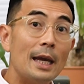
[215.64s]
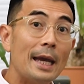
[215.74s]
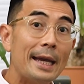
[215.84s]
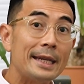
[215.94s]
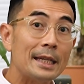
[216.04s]

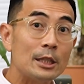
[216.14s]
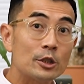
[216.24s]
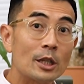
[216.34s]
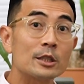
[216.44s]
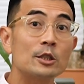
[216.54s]
an
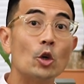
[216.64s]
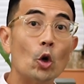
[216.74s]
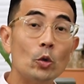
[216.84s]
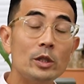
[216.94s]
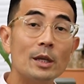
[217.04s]
injunction
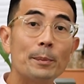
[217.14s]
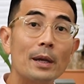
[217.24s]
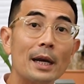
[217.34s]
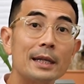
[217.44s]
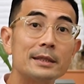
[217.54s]
only
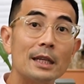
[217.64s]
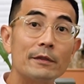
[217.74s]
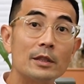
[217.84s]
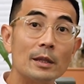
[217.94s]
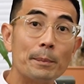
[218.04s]
applies
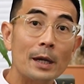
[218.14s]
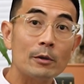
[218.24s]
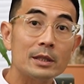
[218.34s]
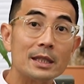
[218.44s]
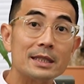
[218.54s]
if the
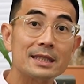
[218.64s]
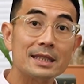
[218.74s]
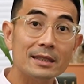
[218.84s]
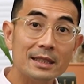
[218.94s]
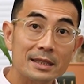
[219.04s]
parent is
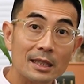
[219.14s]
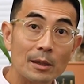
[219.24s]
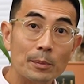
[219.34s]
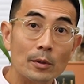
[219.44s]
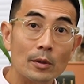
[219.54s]
still in
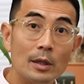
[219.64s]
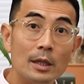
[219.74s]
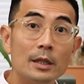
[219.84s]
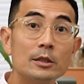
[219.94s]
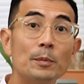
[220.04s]
Singapore.
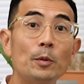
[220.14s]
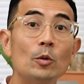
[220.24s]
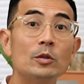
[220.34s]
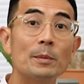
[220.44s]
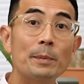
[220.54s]

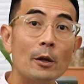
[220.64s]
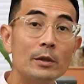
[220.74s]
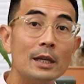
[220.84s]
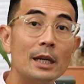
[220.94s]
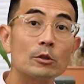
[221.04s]
Suppose the
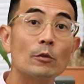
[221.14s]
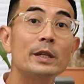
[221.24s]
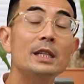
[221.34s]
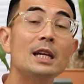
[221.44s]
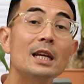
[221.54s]
parent has
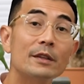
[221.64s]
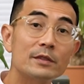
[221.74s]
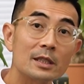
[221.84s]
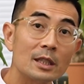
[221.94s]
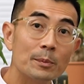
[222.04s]
already left
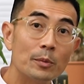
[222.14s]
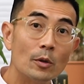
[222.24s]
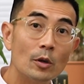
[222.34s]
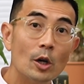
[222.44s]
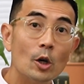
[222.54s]

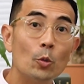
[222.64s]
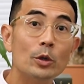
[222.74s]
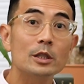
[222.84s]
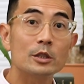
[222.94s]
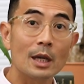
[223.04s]
Singapore
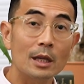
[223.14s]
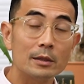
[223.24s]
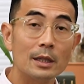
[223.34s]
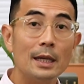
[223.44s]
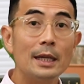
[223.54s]
with the
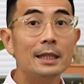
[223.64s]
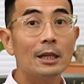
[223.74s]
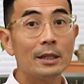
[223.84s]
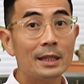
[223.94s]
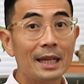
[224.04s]
child. Now,
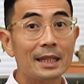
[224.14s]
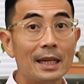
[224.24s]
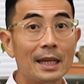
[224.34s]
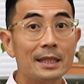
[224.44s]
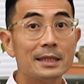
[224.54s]
in that
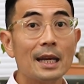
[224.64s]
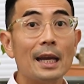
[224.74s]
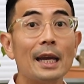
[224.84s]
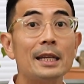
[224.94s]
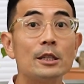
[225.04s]
case,
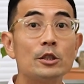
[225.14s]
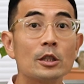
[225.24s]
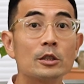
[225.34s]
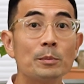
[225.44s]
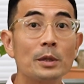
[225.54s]
an
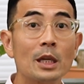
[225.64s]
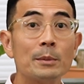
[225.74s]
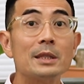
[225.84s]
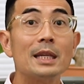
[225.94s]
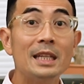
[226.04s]
injunction
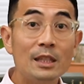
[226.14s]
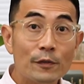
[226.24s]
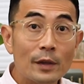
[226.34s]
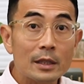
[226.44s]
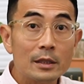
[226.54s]
becomes
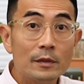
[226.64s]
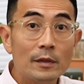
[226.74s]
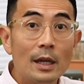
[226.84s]
ineffective